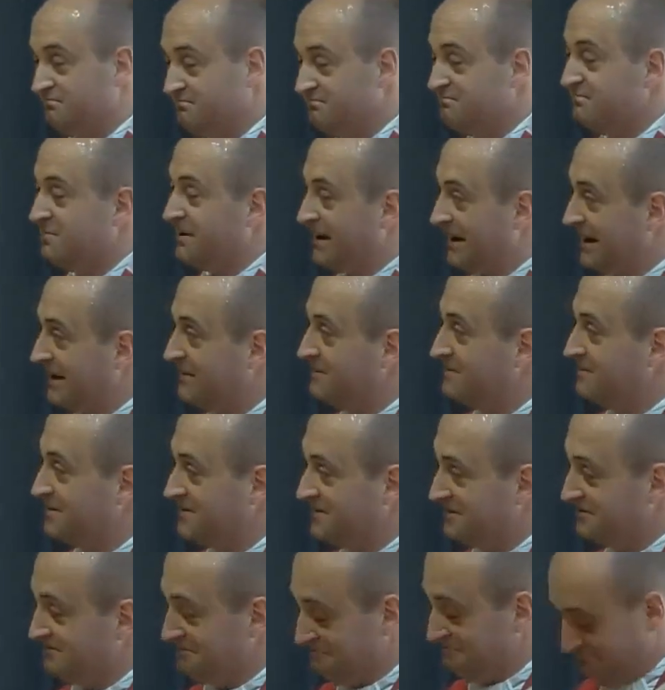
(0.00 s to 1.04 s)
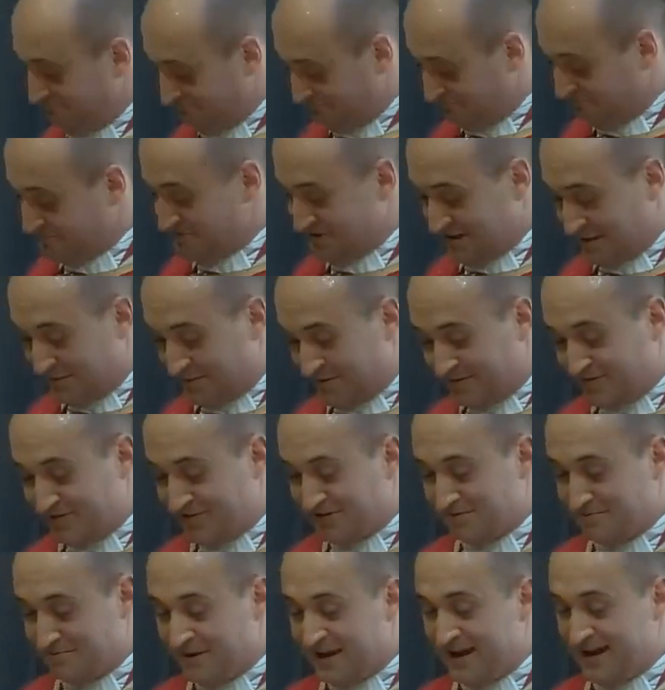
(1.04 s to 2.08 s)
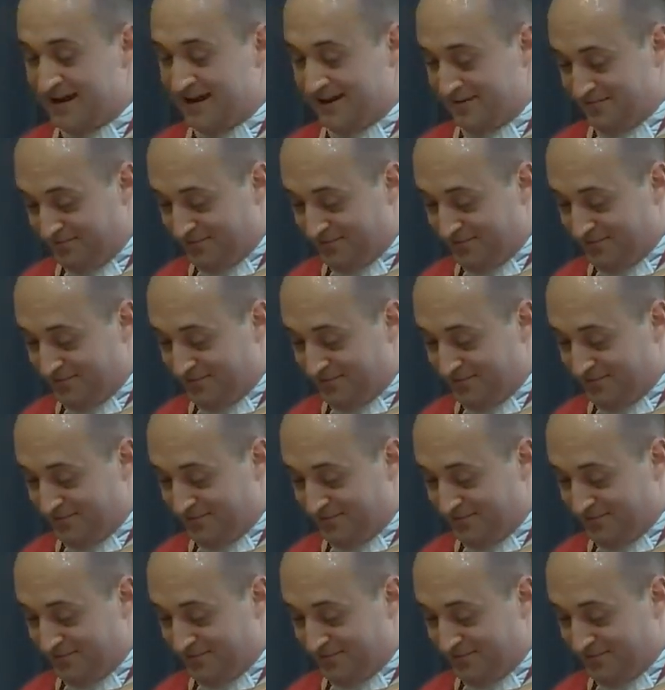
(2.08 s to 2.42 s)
Perhaps some of us may.